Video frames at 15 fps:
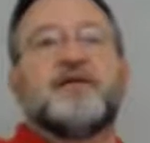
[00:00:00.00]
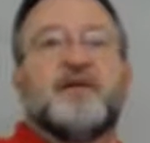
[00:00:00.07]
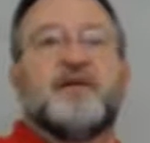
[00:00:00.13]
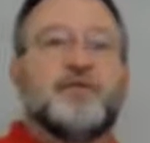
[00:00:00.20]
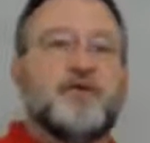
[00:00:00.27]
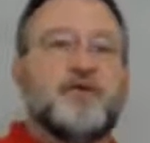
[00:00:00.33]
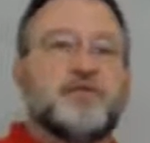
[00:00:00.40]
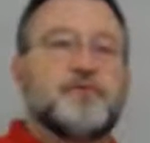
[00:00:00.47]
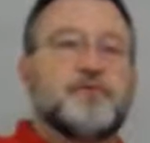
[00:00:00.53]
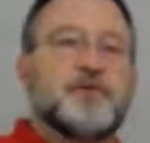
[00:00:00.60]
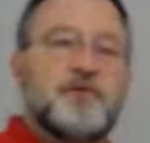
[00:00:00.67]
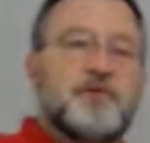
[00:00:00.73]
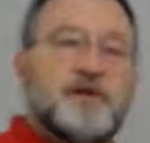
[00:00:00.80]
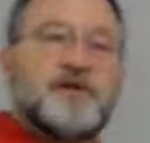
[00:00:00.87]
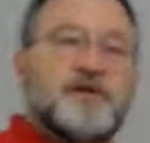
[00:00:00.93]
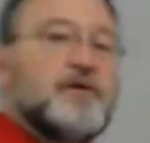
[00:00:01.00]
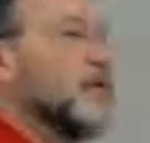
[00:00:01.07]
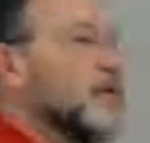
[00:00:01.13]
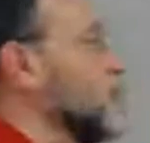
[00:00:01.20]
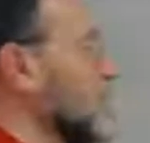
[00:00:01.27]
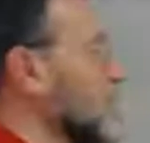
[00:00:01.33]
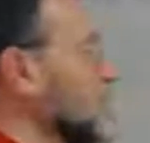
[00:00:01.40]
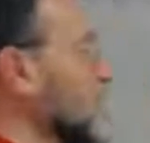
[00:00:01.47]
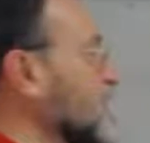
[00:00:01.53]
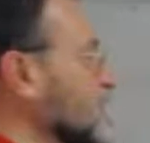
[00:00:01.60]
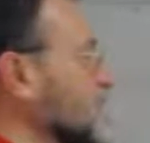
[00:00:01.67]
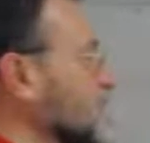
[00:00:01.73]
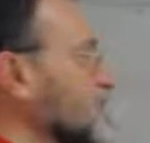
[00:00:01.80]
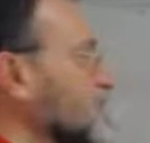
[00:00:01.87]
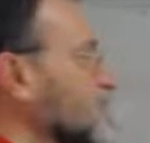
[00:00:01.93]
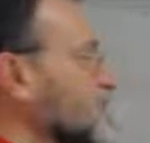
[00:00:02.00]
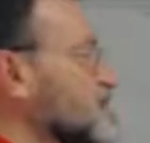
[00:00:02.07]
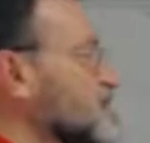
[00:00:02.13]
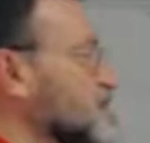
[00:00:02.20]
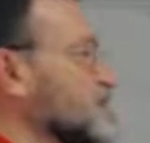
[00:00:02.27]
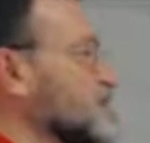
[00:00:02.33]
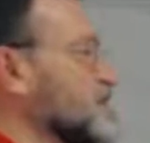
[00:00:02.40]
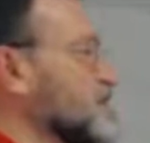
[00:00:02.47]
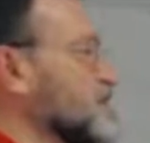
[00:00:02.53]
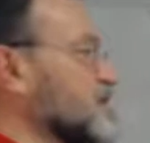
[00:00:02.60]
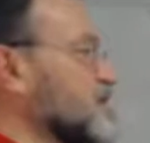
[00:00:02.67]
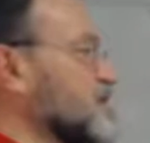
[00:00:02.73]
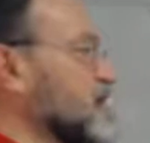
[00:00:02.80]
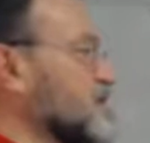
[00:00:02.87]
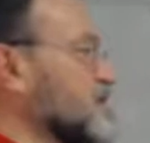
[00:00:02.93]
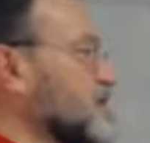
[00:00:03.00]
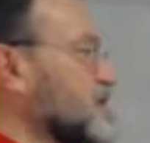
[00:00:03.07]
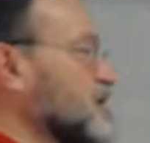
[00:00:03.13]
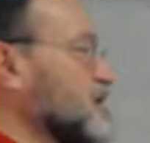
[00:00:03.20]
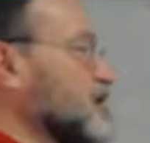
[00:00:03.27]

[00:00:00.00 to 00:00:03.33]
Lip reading: Now let me go through and look. Where do I see something that